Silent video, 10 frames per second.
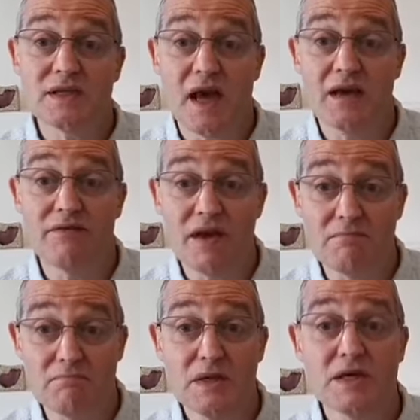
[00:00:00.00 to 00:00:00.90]
gave
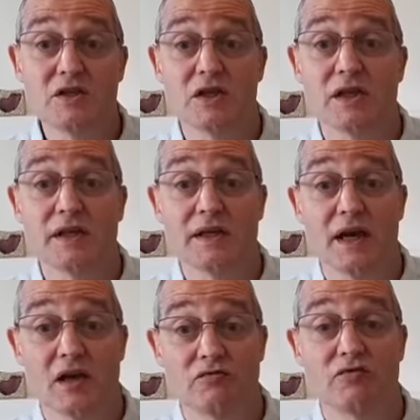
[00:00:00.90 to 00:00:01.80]
immediately
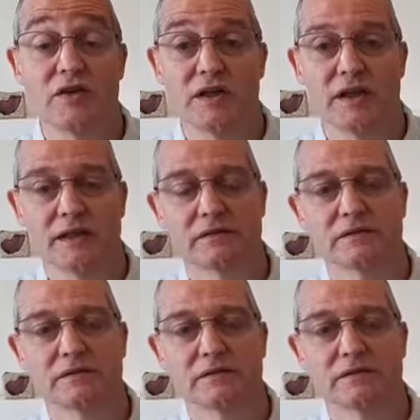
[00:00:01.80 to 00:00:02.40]
and freely.